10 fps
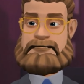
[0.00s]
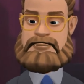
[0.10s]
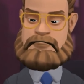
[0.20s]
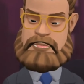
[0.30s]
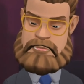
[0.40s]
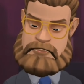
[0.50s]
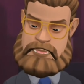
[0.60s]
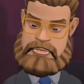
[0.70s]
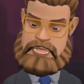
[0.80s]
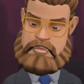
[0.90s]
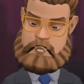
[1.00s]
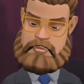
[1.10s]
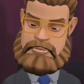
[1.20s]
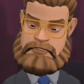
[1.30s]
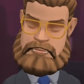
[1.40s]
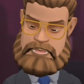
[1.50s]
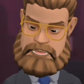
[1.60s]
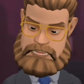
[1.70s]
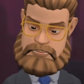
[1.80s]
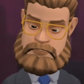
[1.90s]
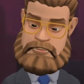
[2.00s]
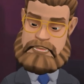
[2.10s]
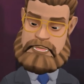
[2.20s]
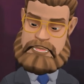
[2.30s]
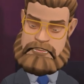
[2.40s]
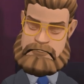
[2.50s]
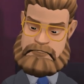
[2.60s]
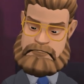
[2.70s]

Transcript: From the subreddit r/MaliciousCompliance.